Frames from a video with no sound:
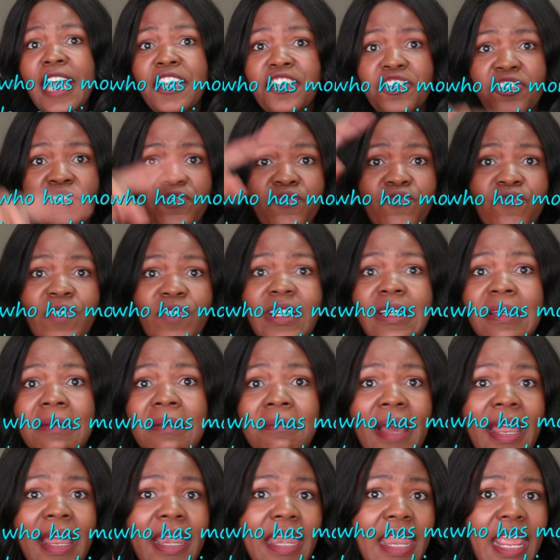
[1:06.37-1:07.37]
and just written
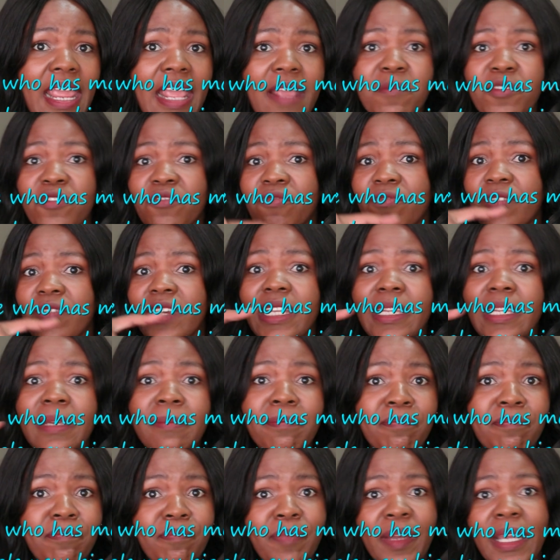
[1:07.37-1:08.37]
my name in really
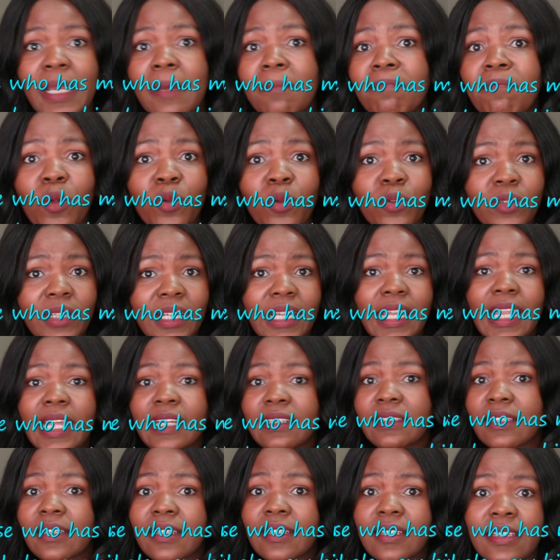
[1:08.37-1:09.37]
big bold
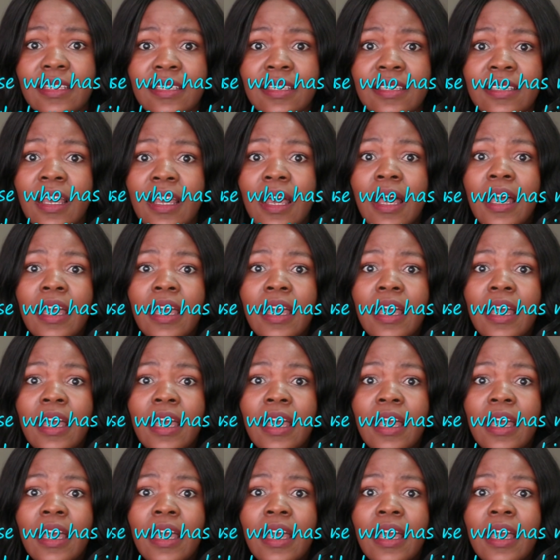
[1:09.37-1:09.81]
letters